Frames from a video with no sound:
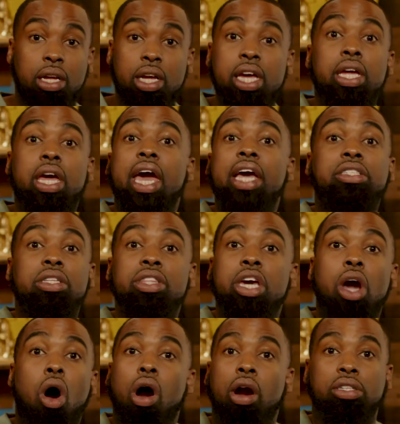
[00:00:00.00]
engage in
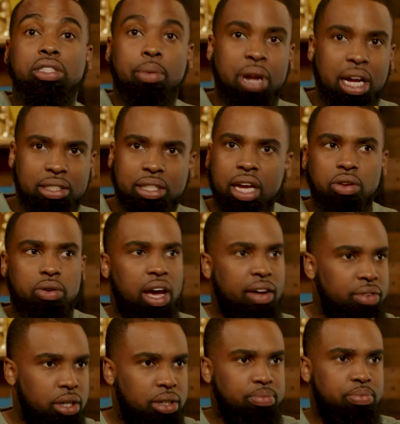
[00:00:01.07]
the arts. I'm not saying you
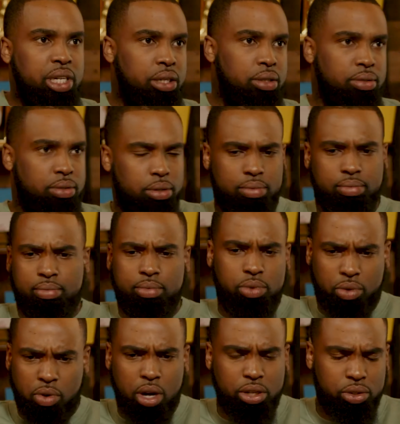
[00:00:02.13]
have to be a
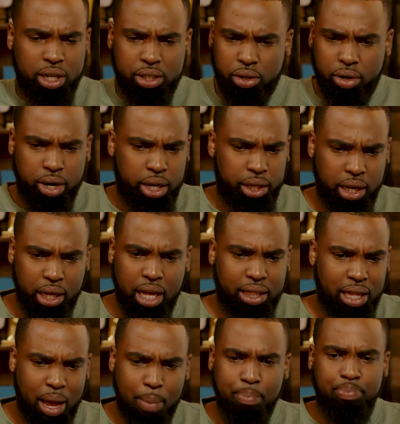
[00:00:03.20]
cross-dresser or anything like
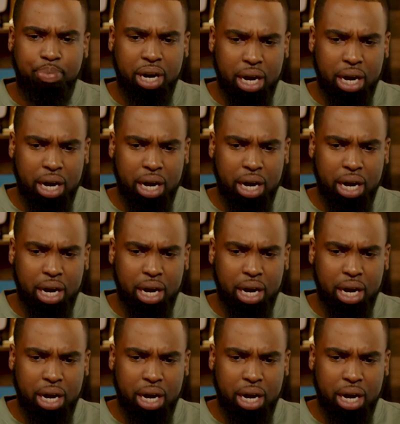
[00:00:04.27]
that,